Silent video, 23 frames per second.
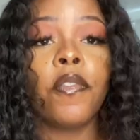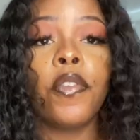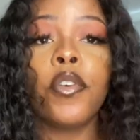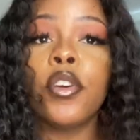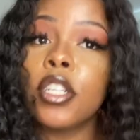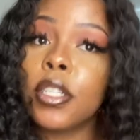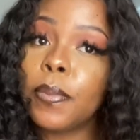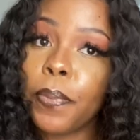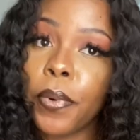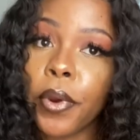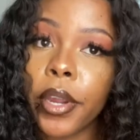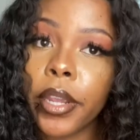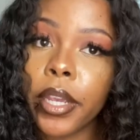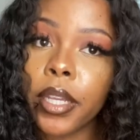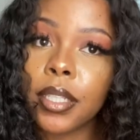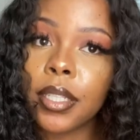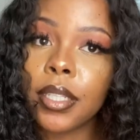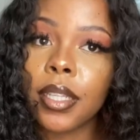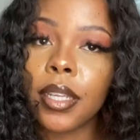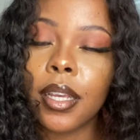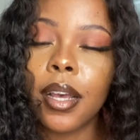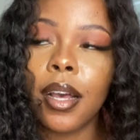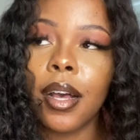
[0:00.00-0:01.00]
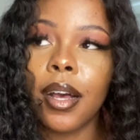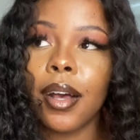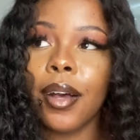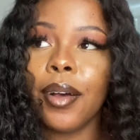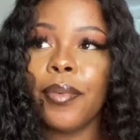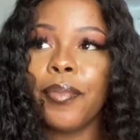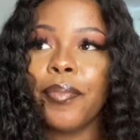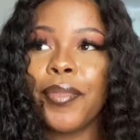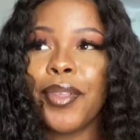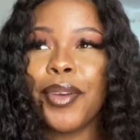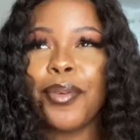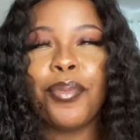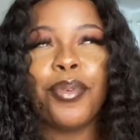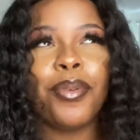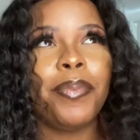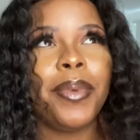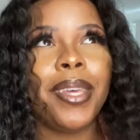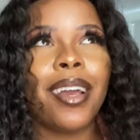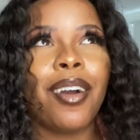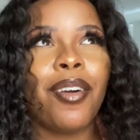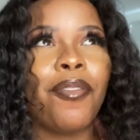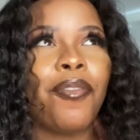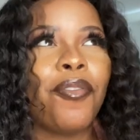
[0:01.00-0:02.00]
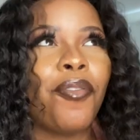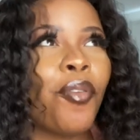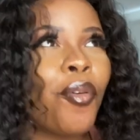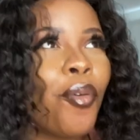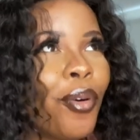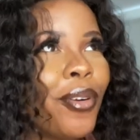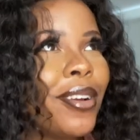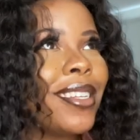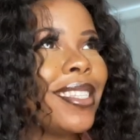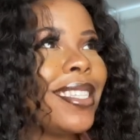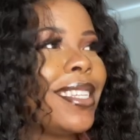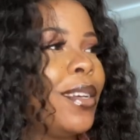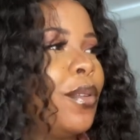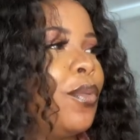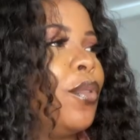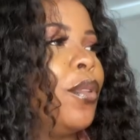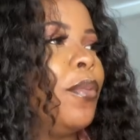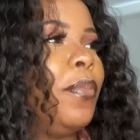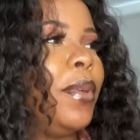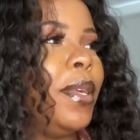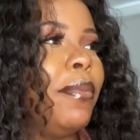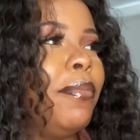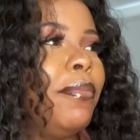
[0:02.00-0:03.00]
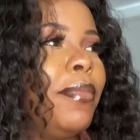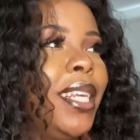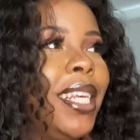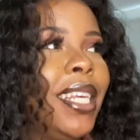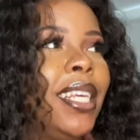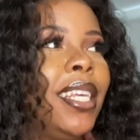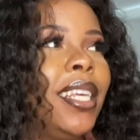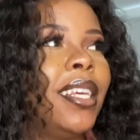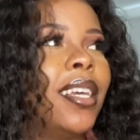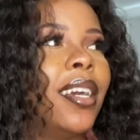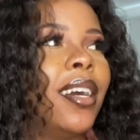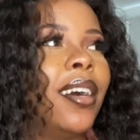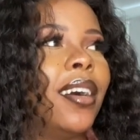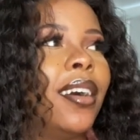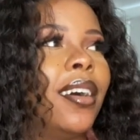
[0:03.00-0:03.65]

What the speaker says: First part, it will be, of course, it will be me